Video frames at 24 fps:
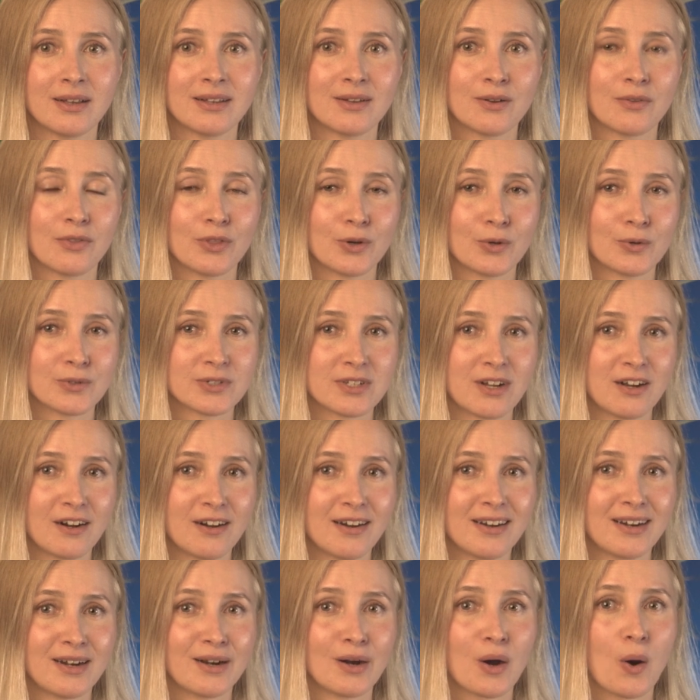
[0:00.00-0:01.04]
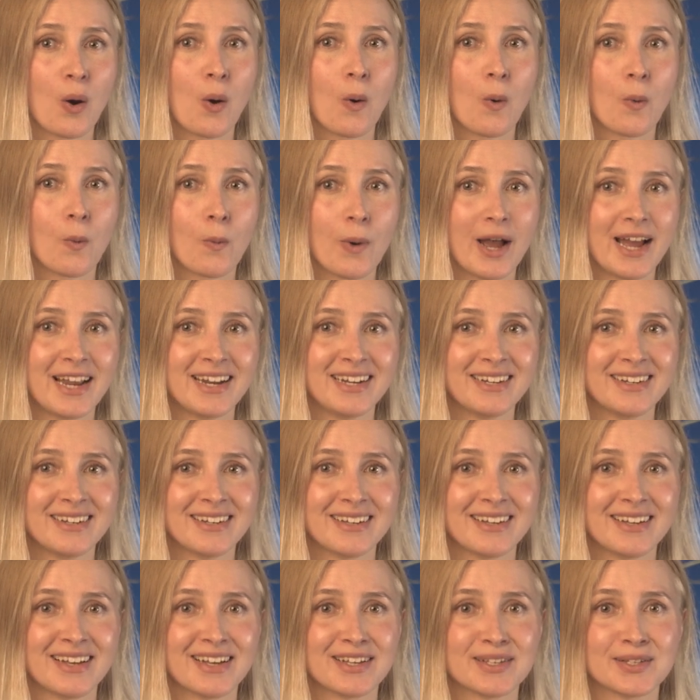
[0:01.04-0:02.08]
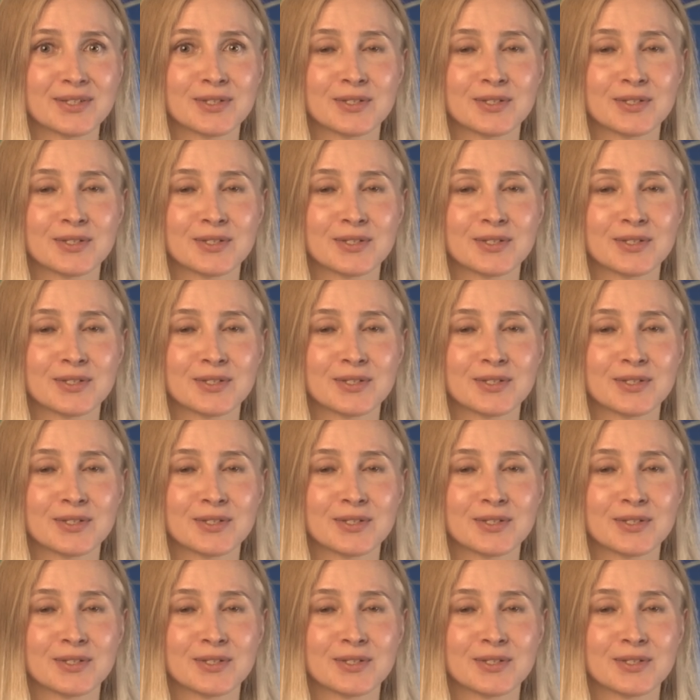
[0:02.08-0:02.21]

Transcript: Those are when, as